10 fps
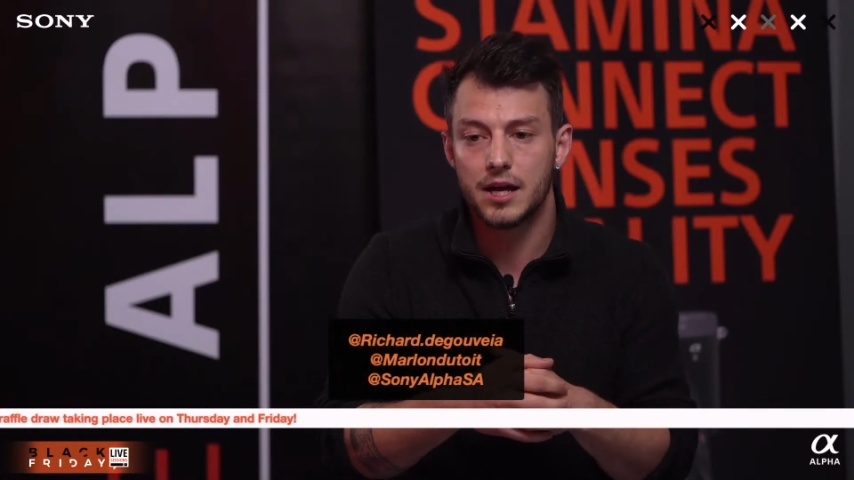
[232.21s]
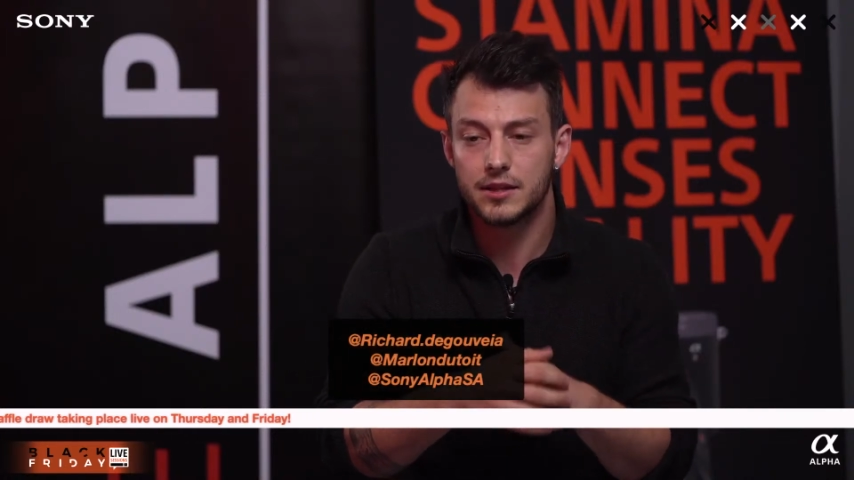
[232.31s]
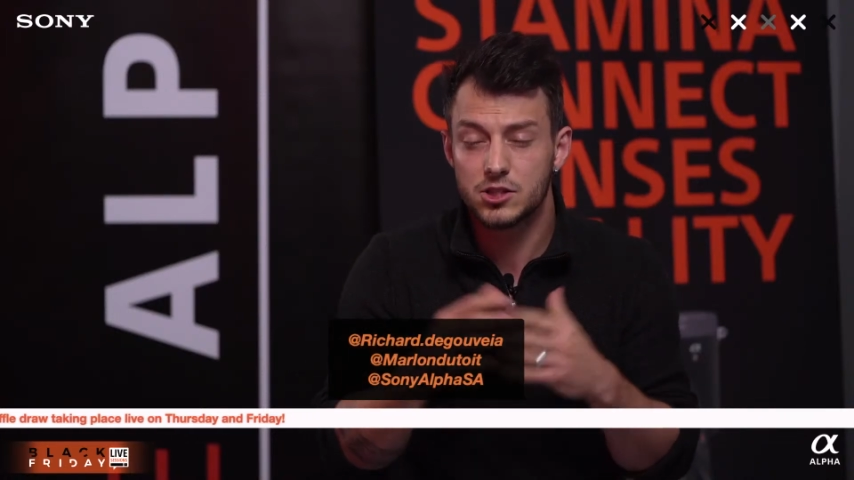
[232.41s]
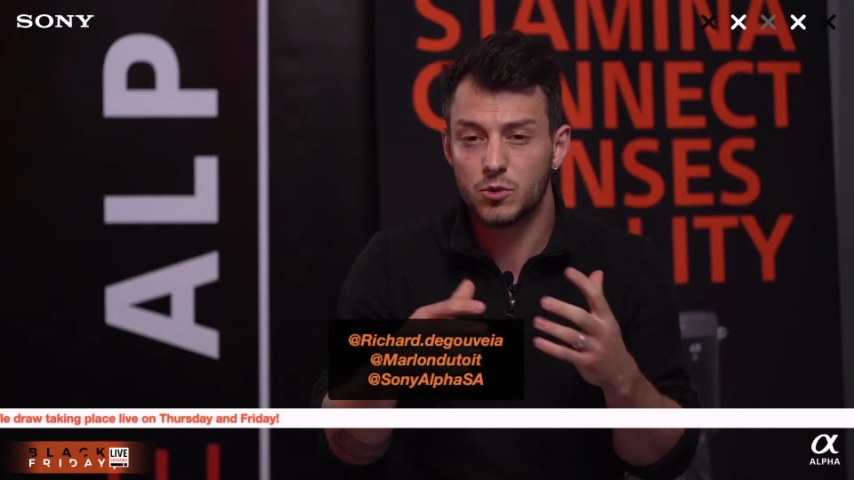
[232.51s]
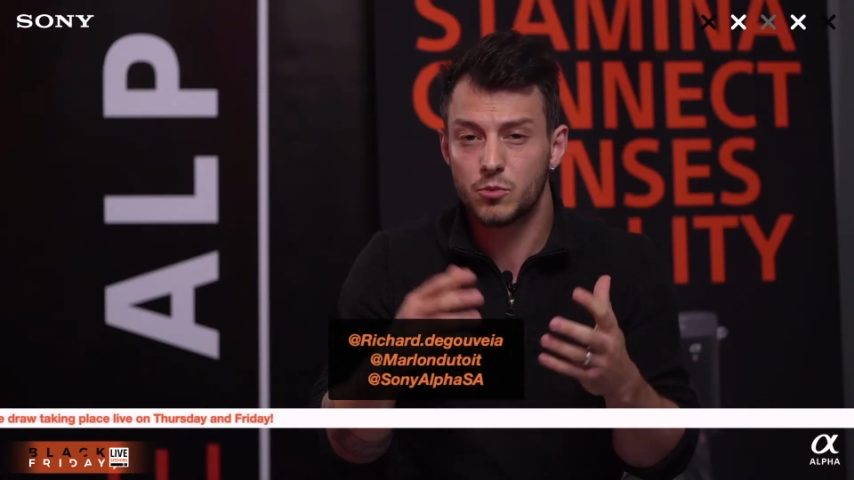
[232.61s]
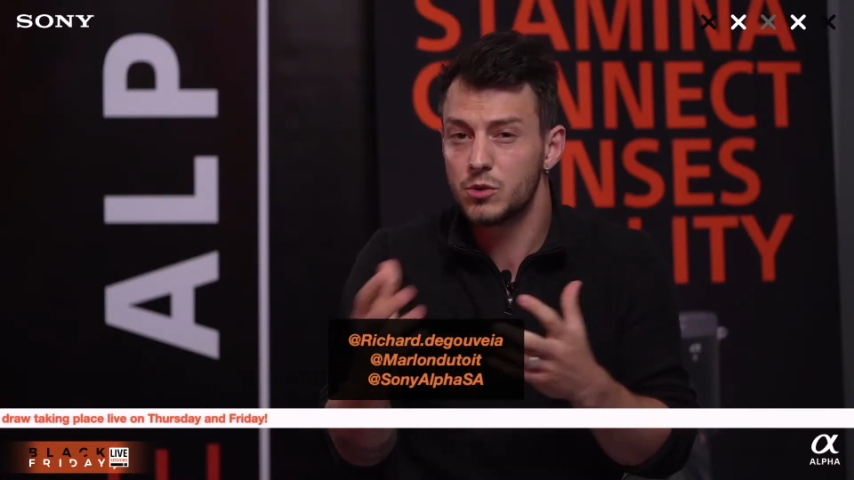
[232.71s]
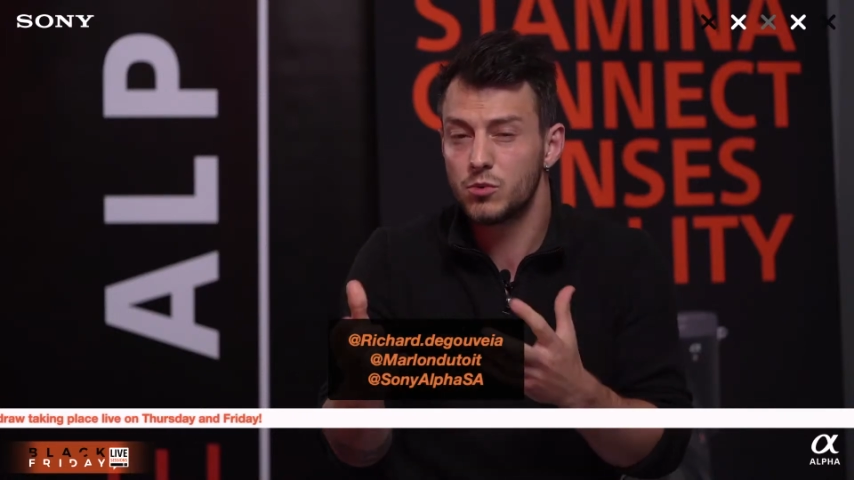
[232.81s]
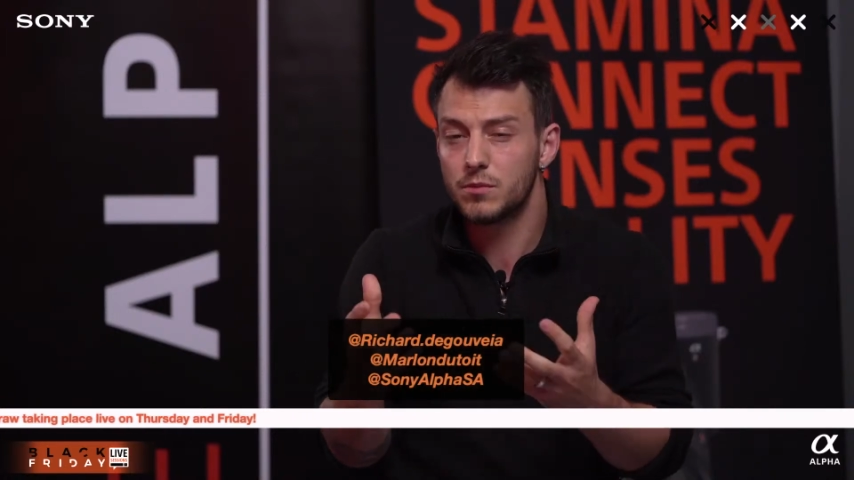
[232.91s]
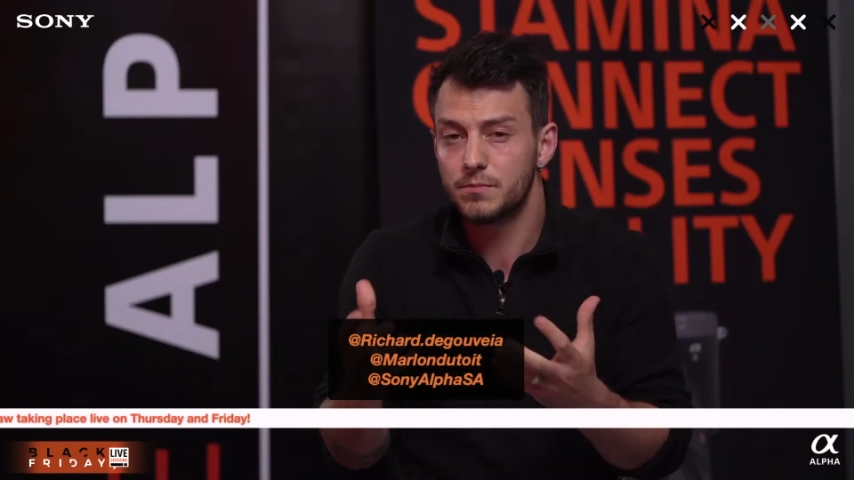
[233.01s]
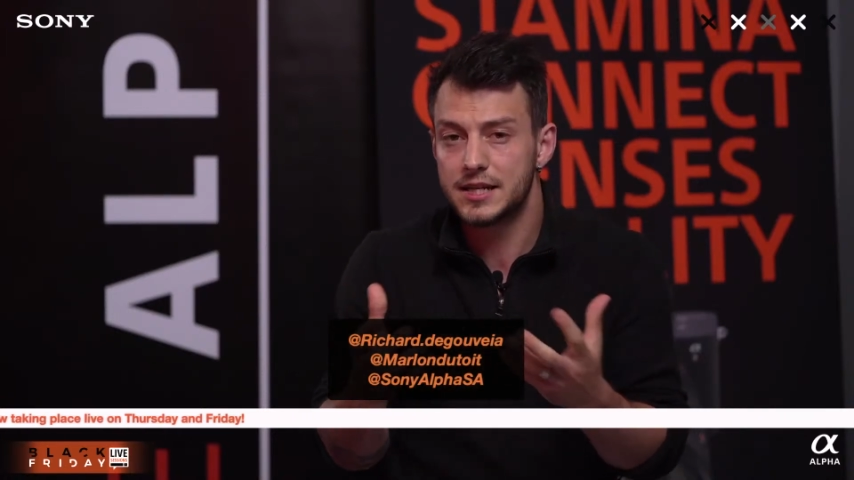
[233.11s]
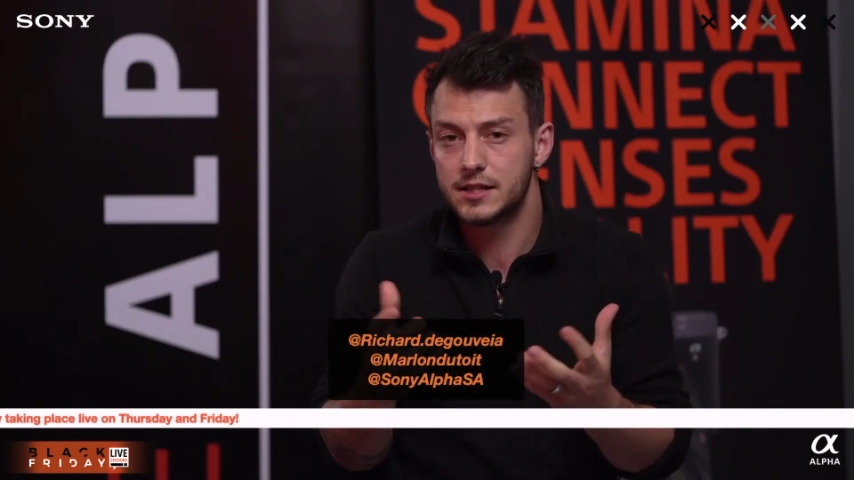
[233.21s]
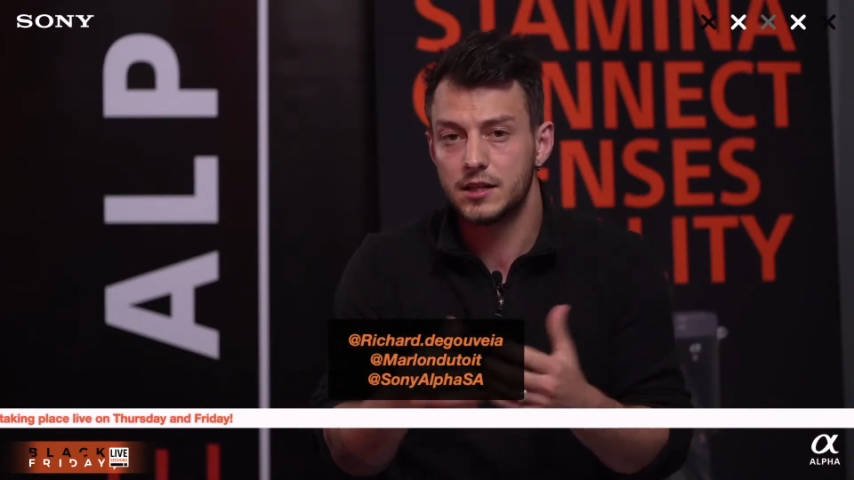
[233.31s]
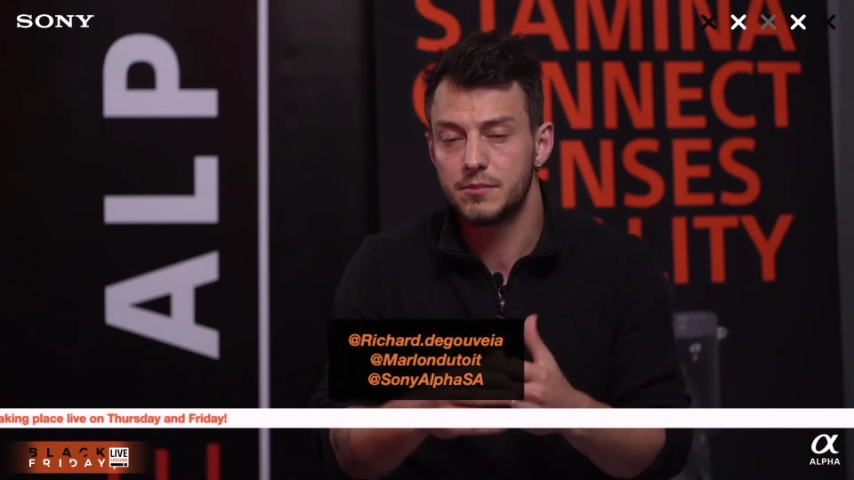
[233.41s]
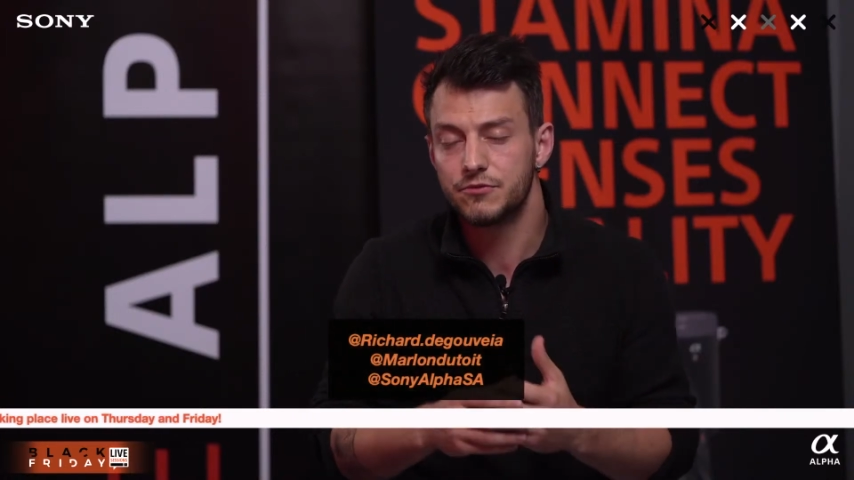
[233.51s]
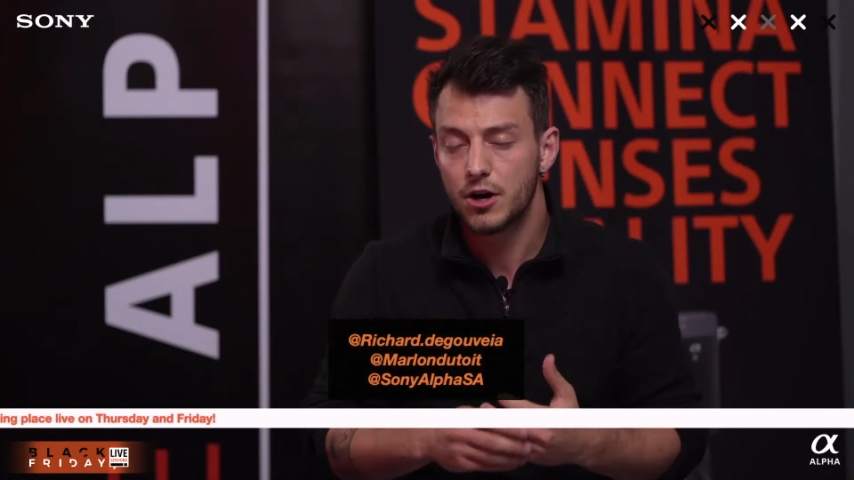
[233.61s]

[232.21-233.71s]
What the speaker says: And that's what we will